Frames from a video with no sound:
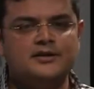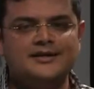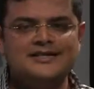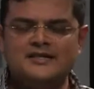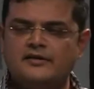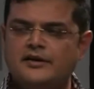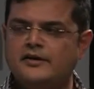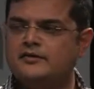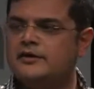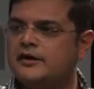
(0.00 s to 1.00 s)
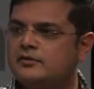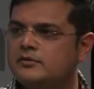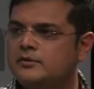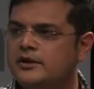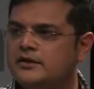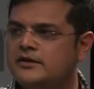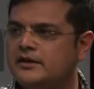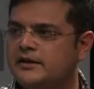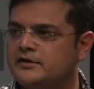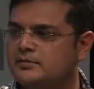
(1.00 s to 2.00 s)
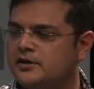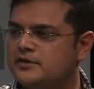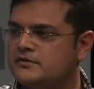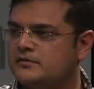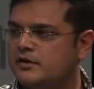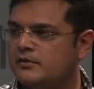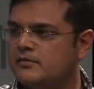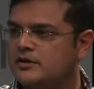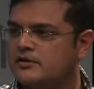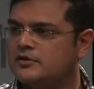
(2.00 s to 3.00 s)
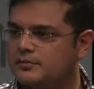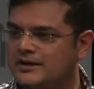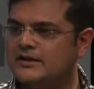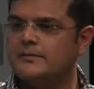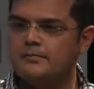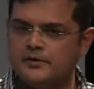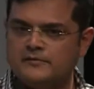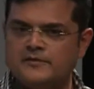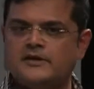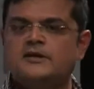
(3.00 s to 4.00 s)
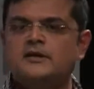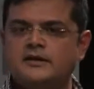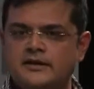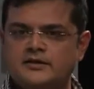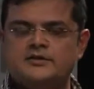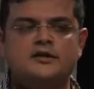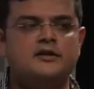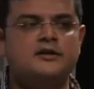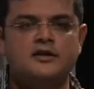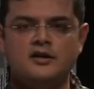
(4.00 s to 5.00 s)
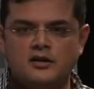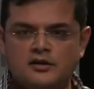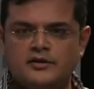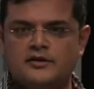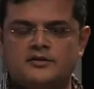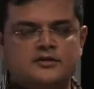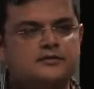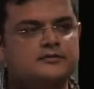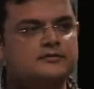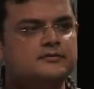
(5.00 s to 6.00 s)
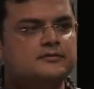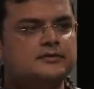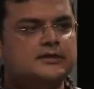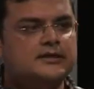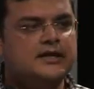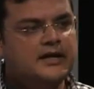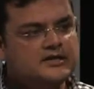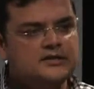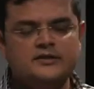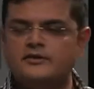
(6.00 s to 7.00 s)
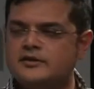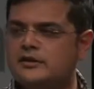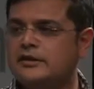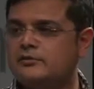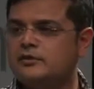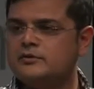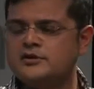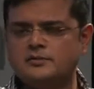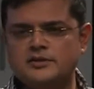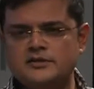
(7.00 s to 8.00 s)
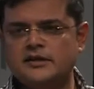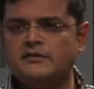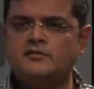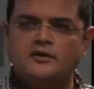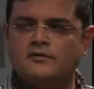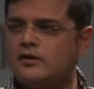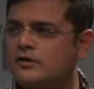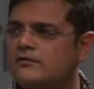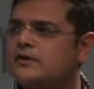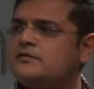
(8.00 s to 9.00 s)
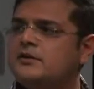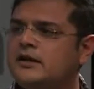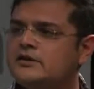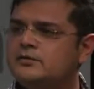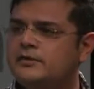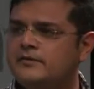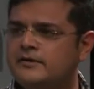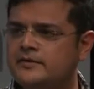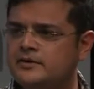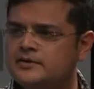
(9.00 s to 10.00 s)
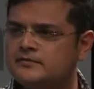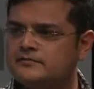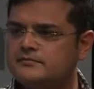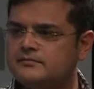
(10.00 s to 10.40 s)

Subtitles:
Is there any other network we can take inspiration from to build the perfect data center architecture? Actually, there is a network which has been sitting in front of all of us for the last 25 years.